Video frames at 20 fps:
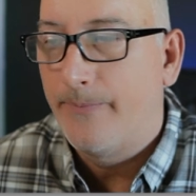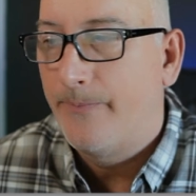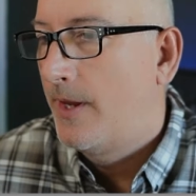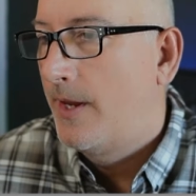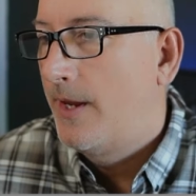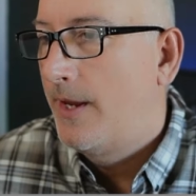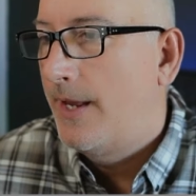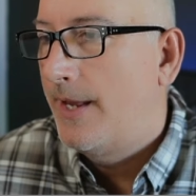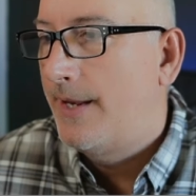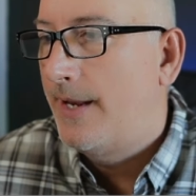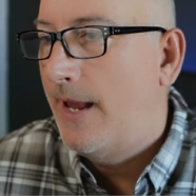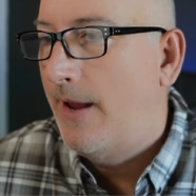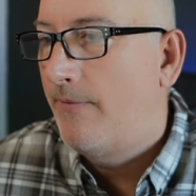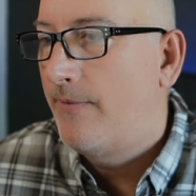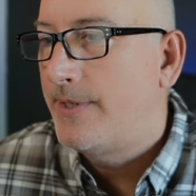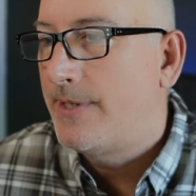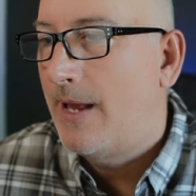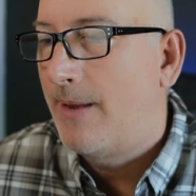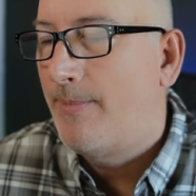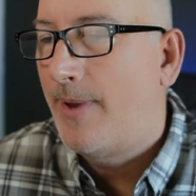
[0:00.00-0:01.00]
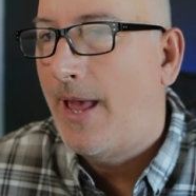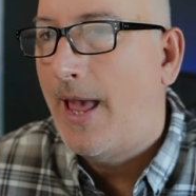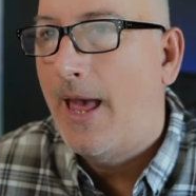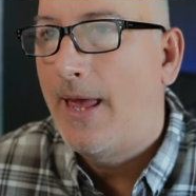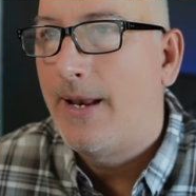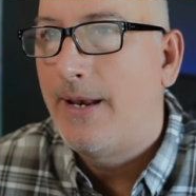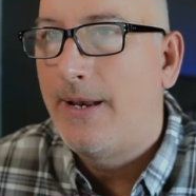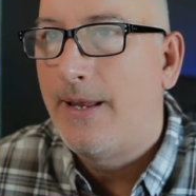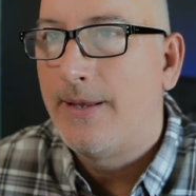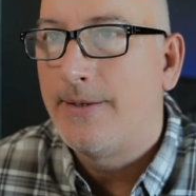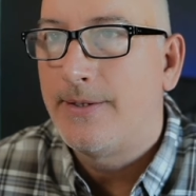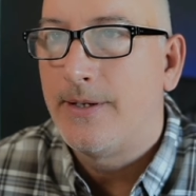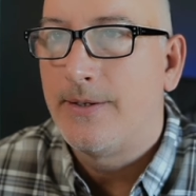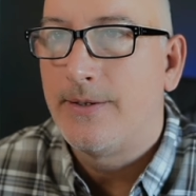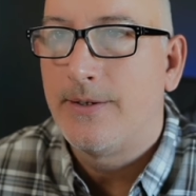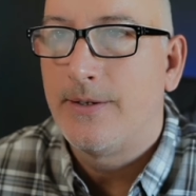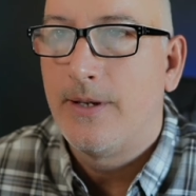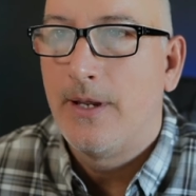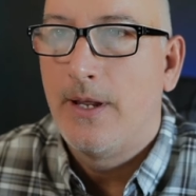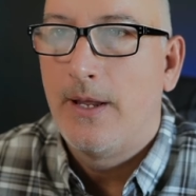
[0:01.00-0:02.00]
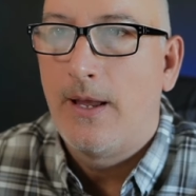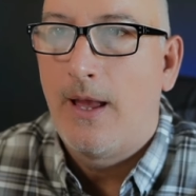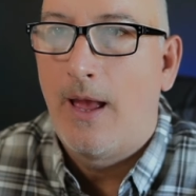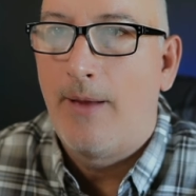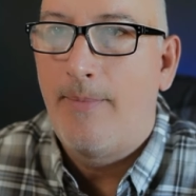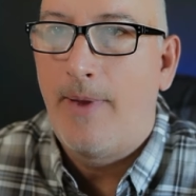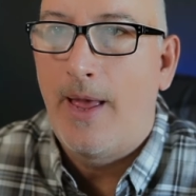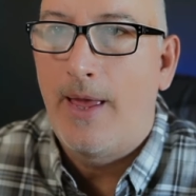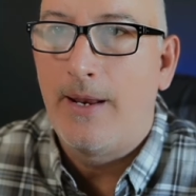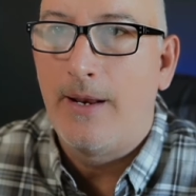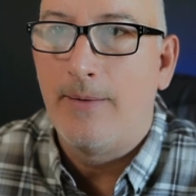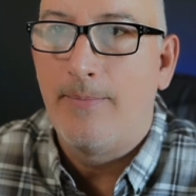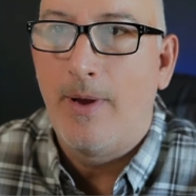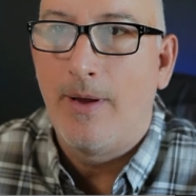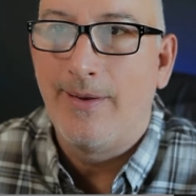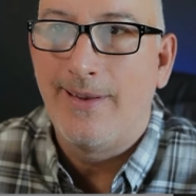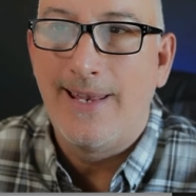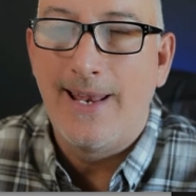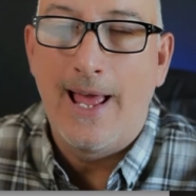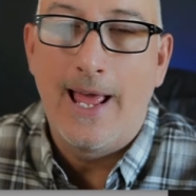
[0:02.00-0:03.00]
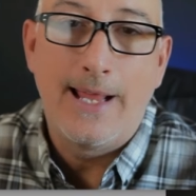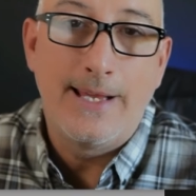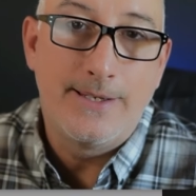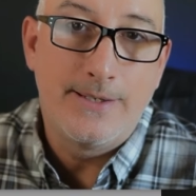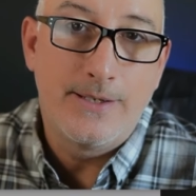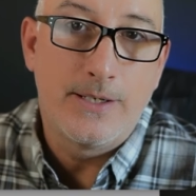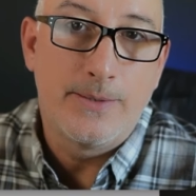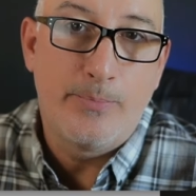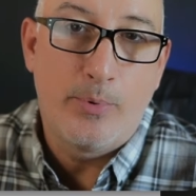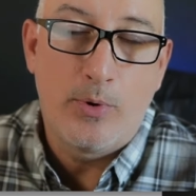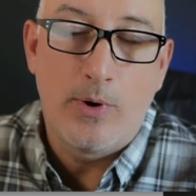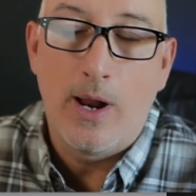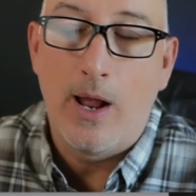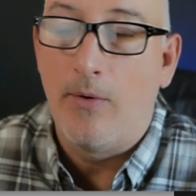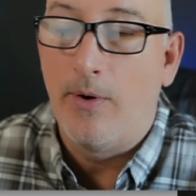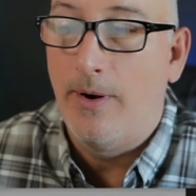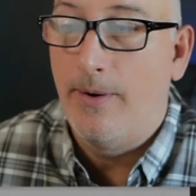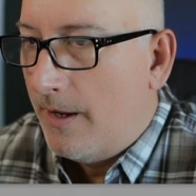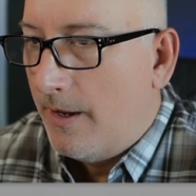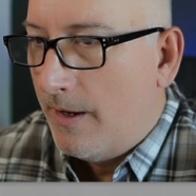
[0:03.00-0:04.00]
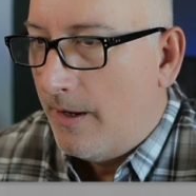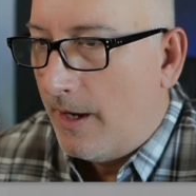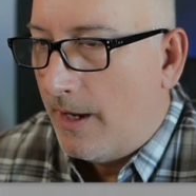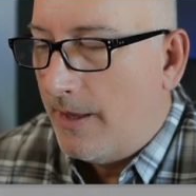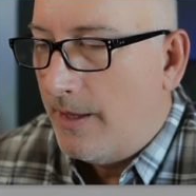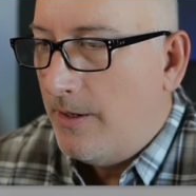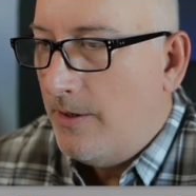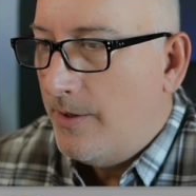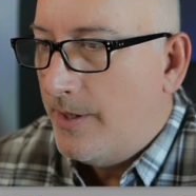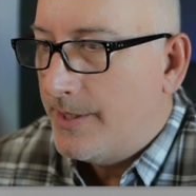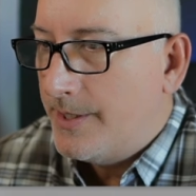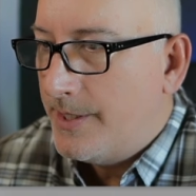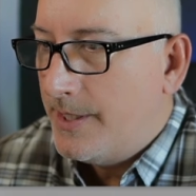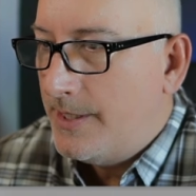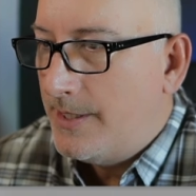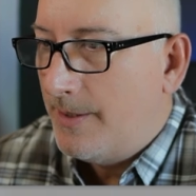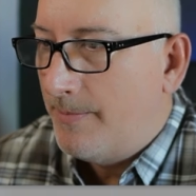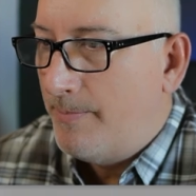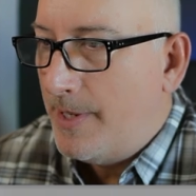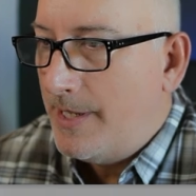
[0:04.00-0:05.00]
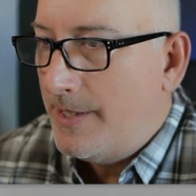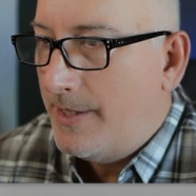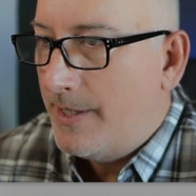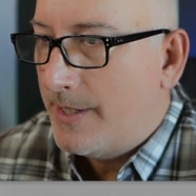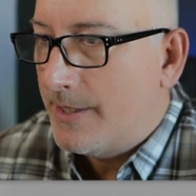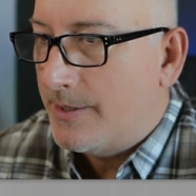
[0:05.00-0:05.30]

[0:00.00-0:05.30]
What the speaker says: And every time I add an instance, I'm adding about 9 cents per hour. And then you can see to beat this